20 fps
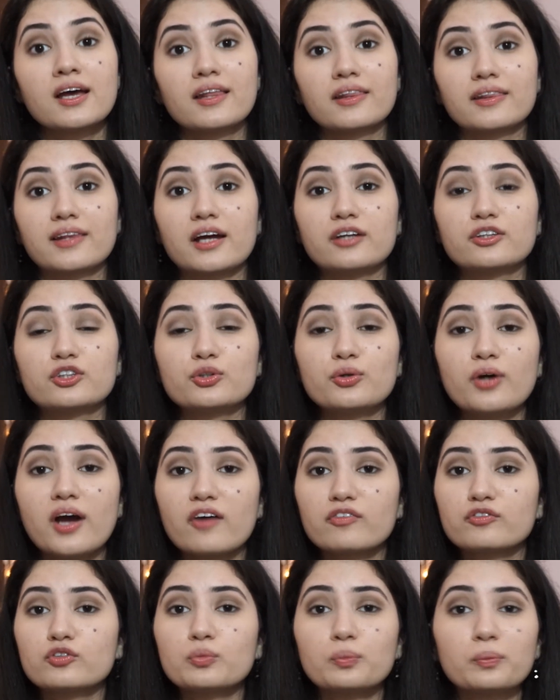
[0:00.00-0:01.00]
that you
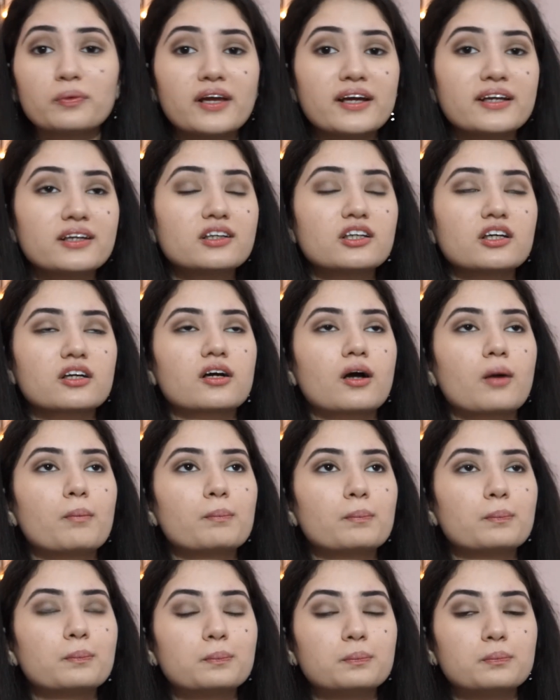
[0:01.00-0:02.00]
have to blend
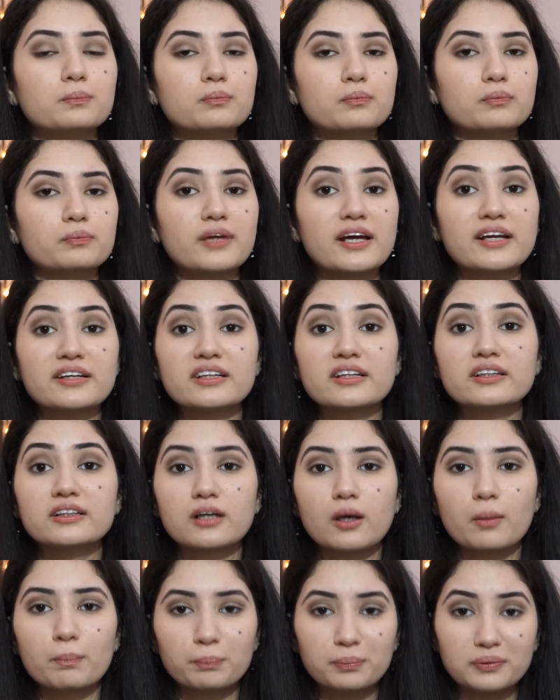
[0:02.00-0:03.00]
it
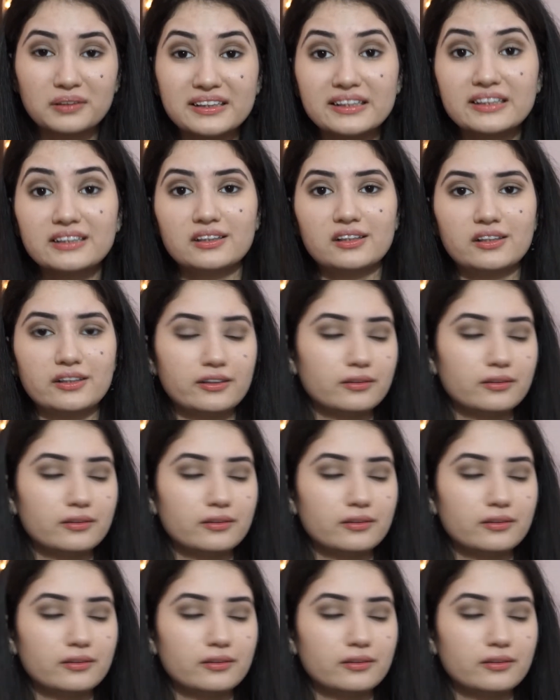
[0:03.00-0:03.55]
completely.